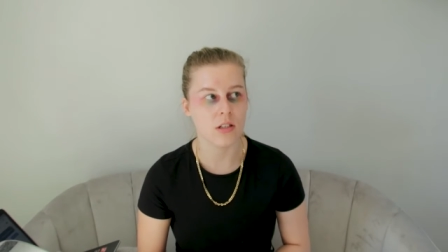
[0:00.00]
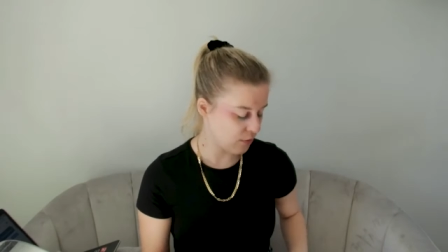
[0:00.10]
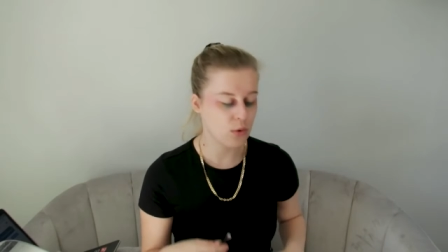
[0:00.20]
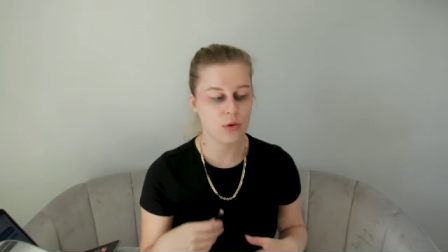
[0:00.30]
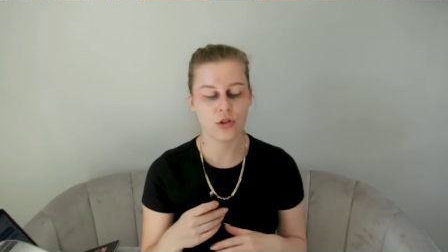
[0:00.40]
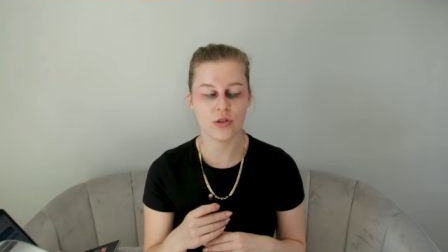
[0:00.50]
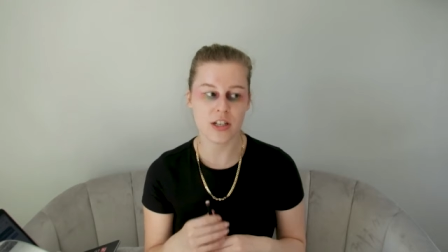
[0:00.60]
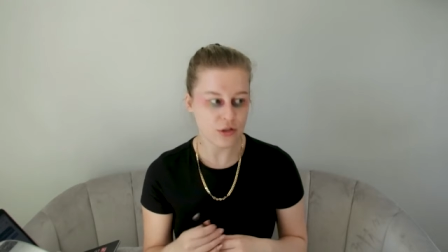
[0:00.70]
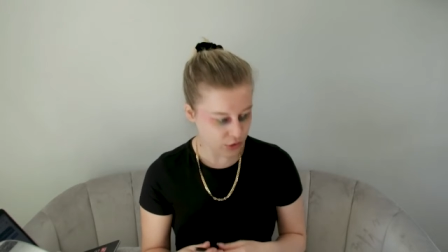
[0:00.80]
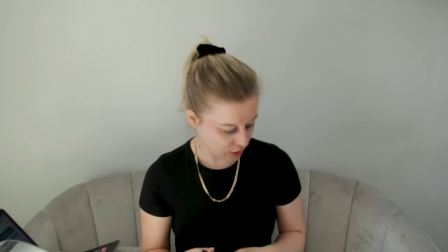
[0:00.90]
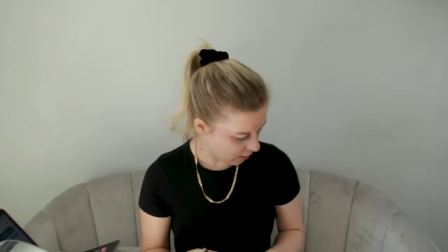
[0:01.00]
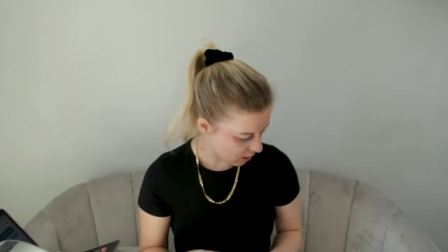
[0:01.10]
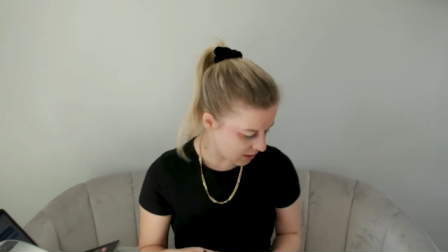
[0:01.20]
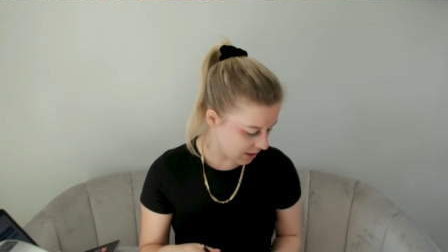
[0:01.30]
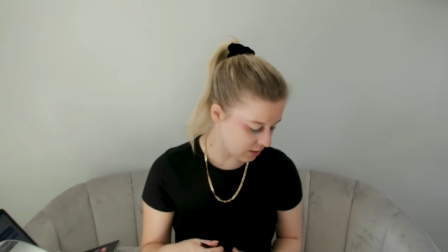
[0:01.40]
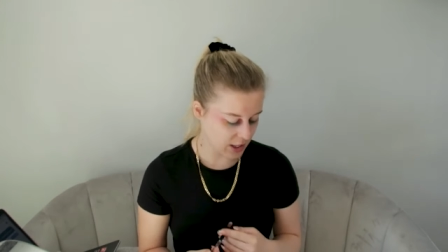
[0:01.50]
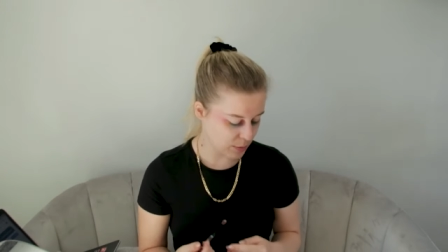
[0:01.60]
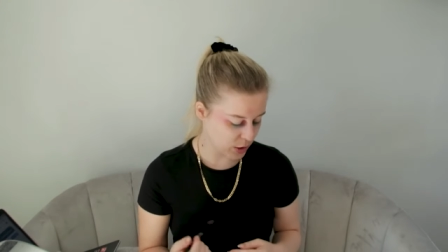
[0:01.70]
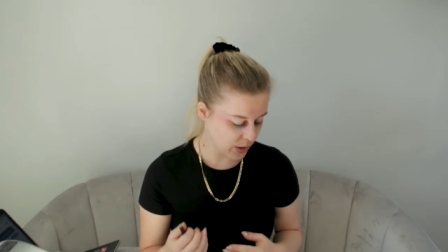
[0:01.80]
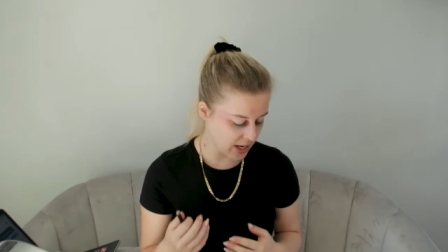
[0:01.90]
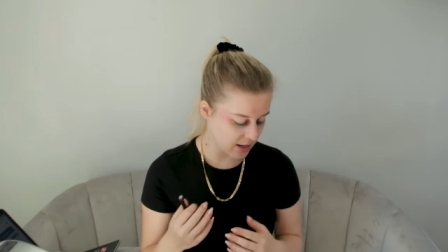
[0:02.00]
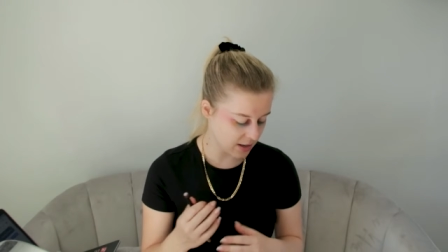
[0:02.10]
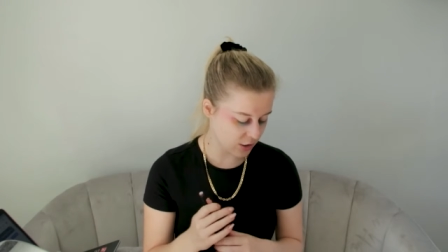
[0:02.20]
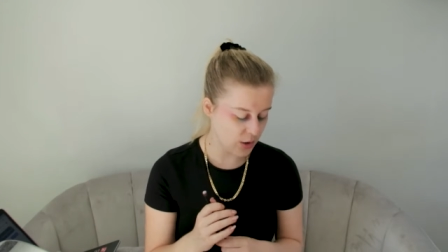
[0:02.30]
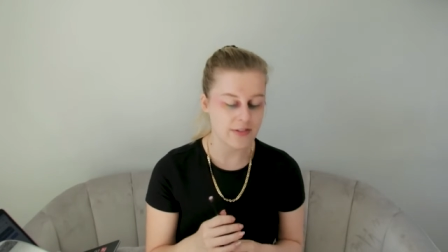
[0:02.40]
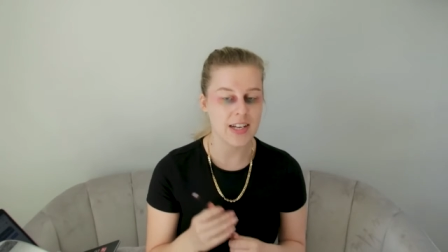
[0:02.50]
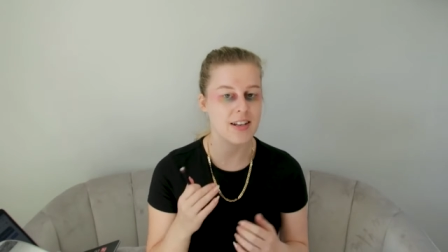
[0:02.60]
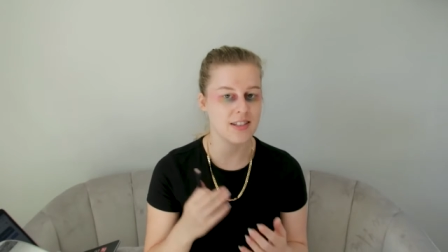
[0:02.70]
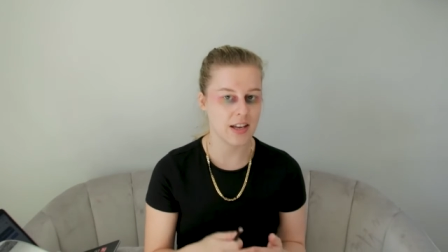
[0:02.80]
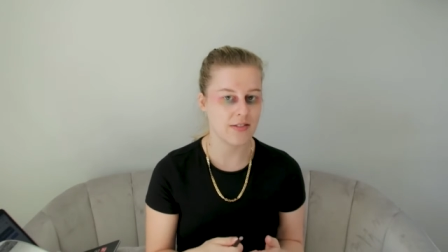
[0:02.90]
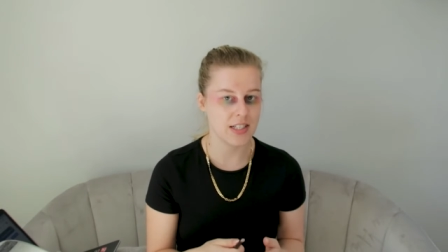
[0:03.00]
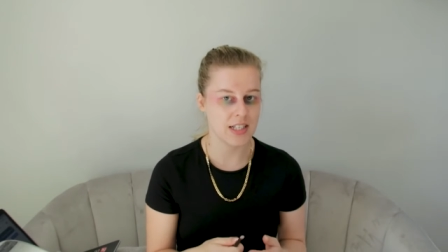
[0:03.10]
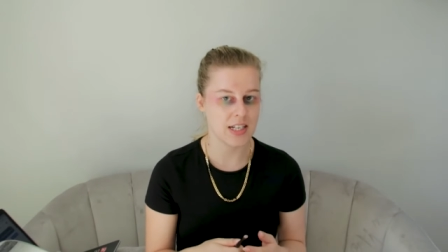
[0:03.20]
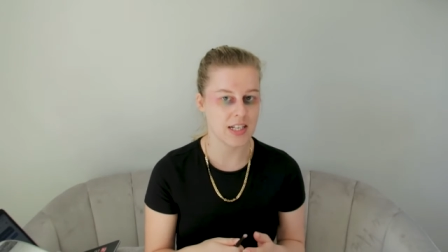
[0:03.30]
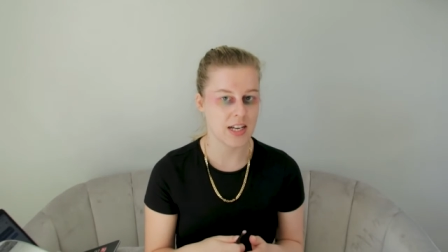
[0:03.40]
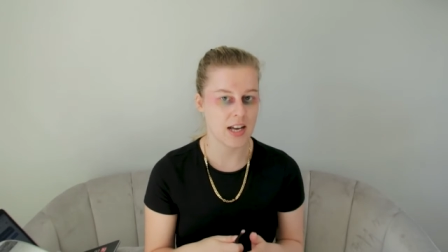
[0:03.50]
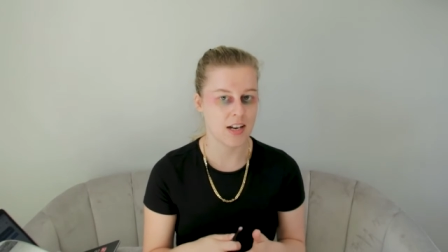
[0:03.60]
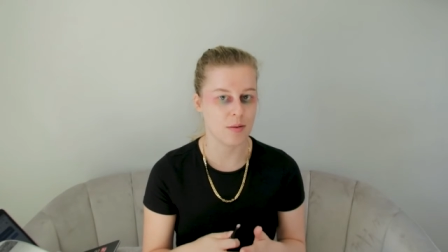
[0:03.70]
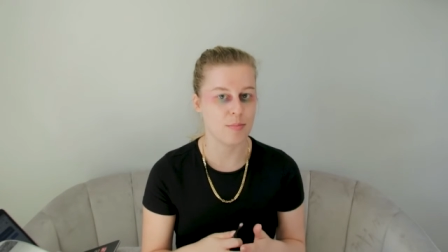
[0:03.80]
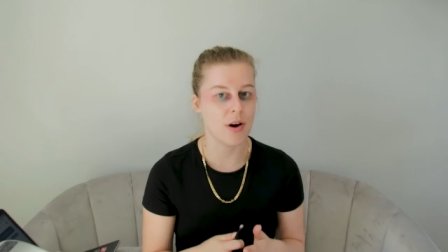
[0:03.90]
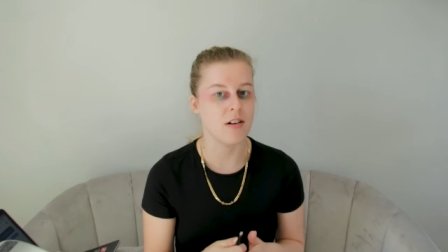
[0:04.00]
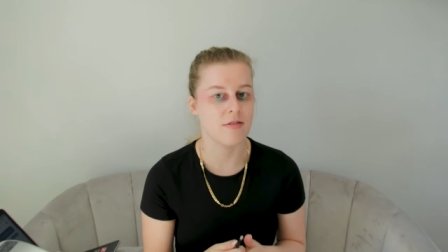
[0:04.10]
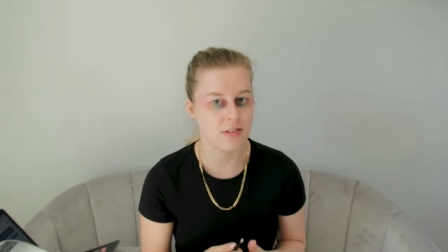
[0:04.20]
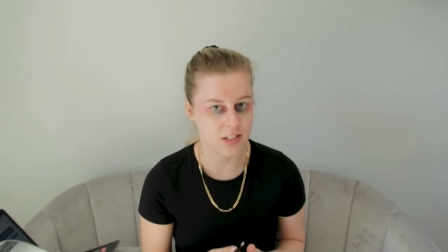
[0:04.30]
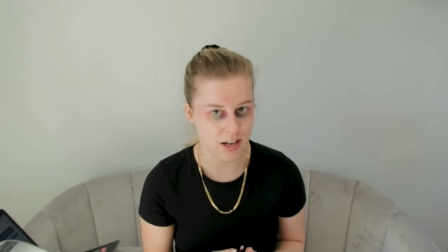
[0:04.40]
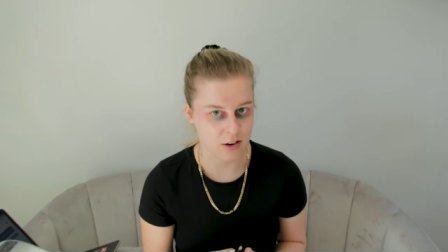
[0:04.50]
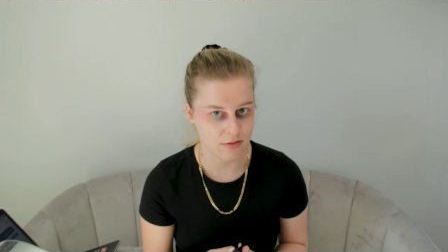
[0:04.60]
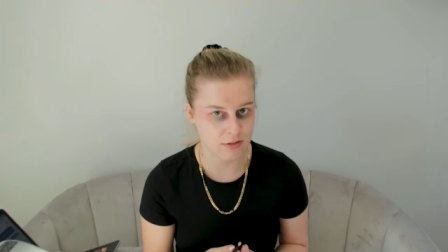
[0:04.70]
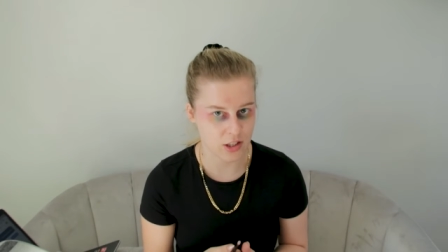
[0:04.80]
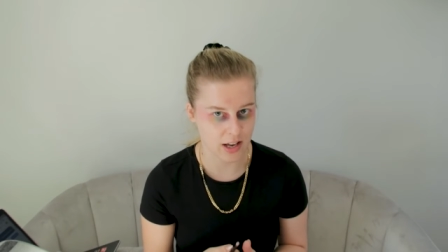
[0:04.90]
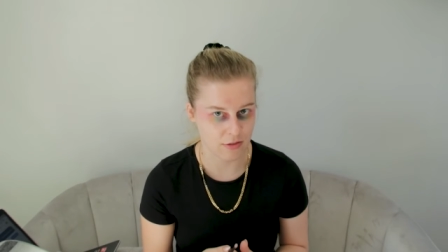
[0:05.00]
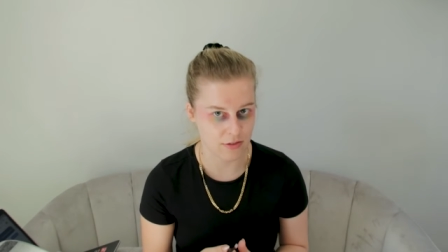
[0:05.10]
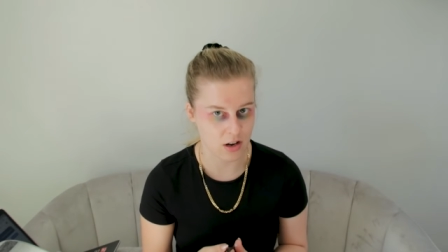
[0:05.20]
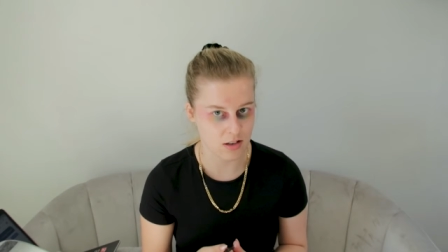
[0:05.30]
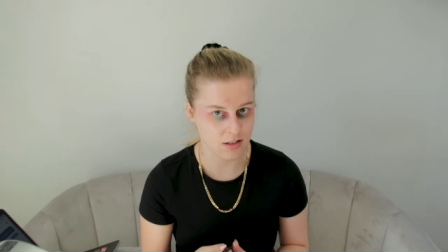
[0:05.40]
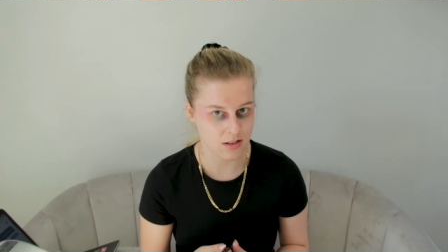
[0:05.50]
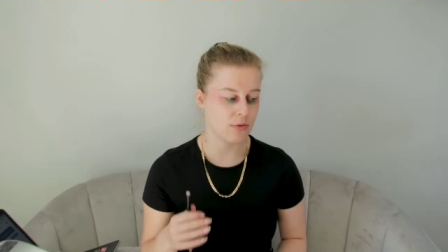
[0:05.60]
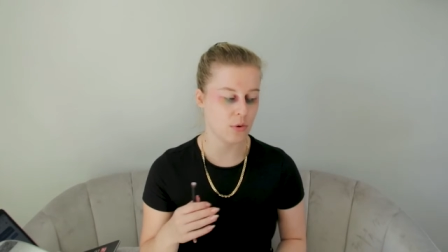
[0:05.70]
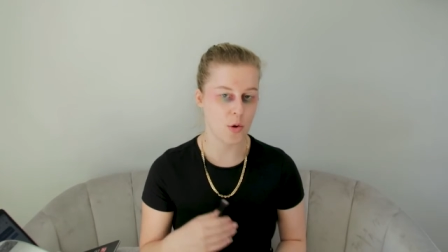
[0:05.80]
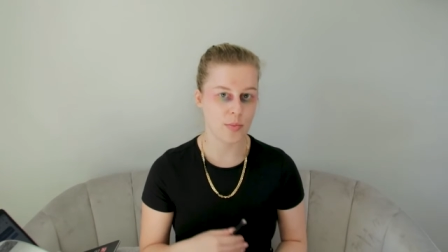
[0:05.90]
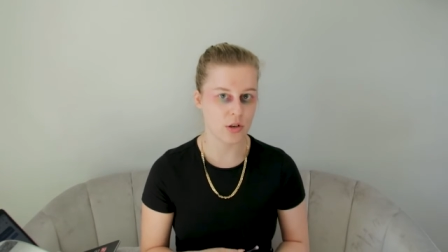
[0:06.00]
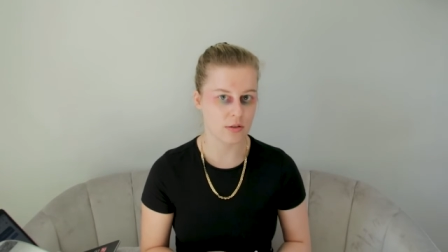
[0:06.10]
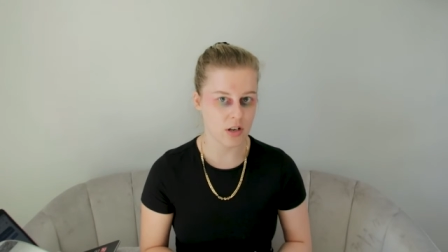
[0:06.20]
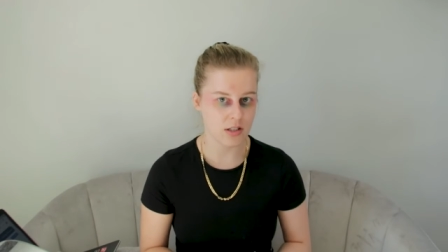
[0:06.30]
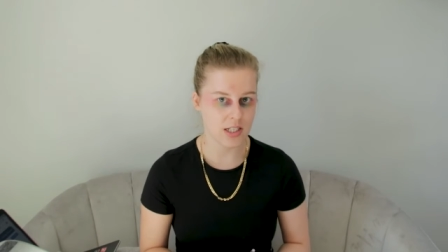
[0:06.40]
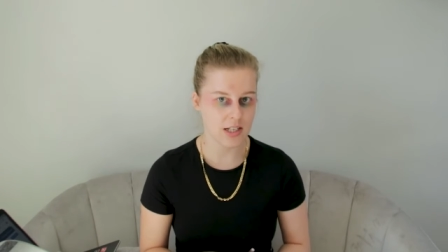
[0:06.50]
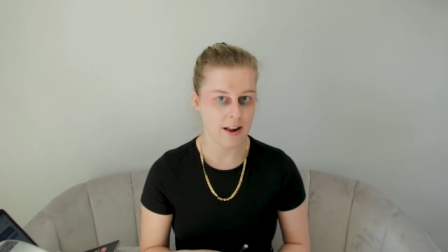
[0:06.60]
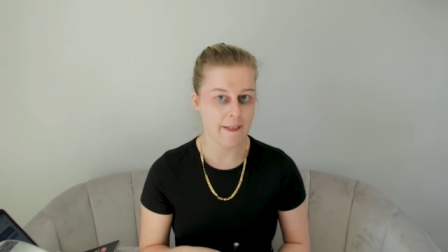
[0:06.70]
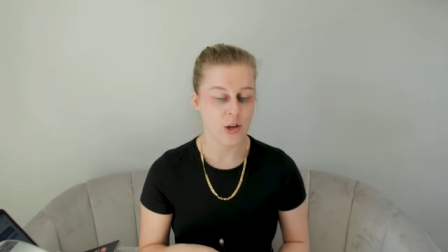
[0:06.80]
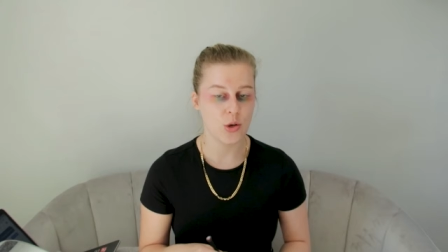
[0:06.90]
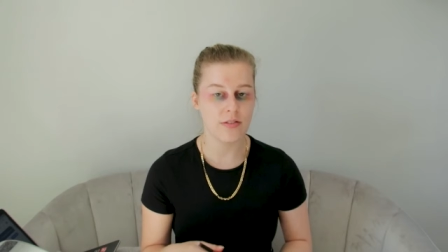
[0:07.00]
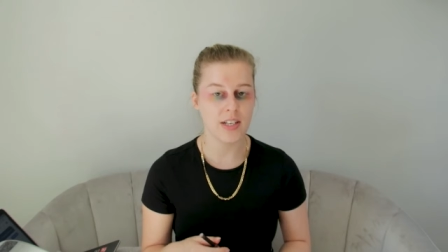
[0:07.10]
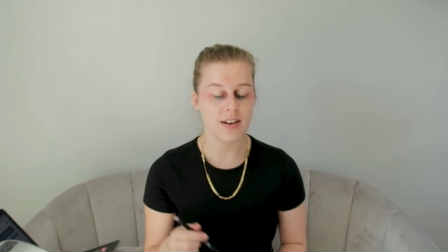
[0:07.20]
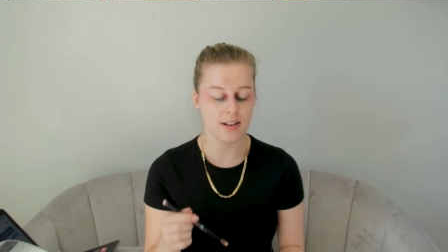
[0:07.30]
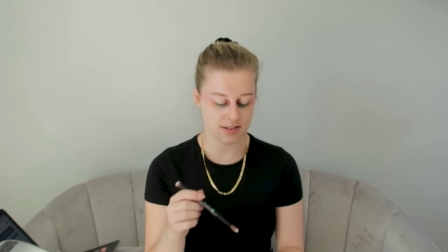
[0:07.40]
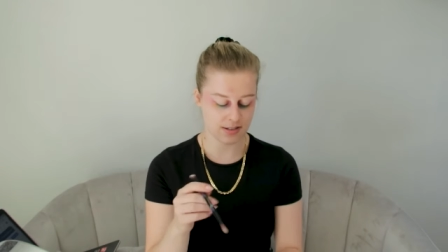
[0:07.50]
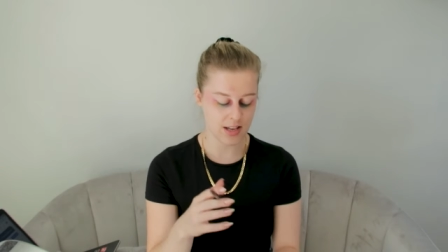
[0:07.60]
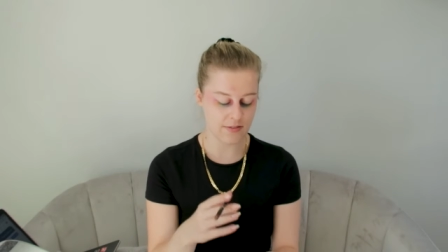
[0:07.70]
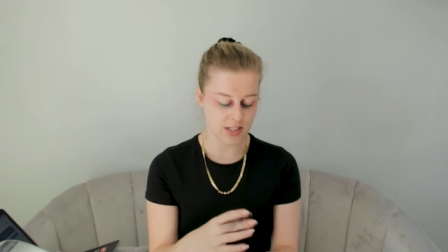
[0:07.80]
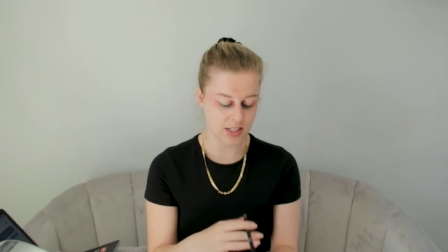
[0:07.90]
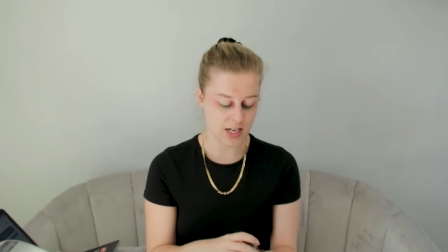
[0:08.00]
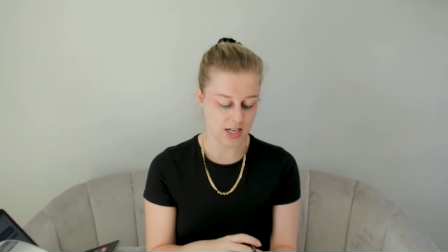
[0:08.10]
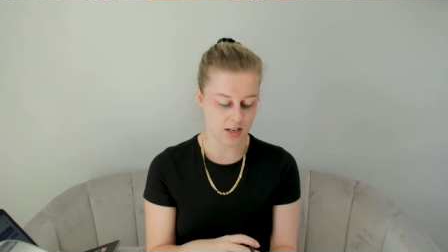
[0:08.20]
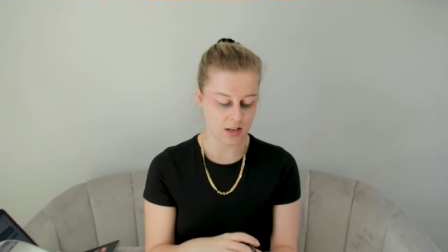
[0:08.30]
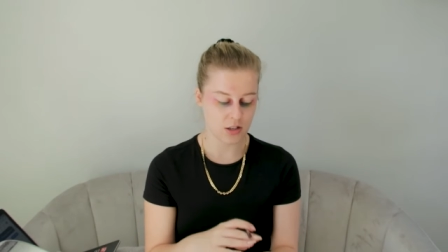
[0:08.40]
For traditional universities, it's between you have to get a 70 and above to get a to get a first. For Open University, you have to get 70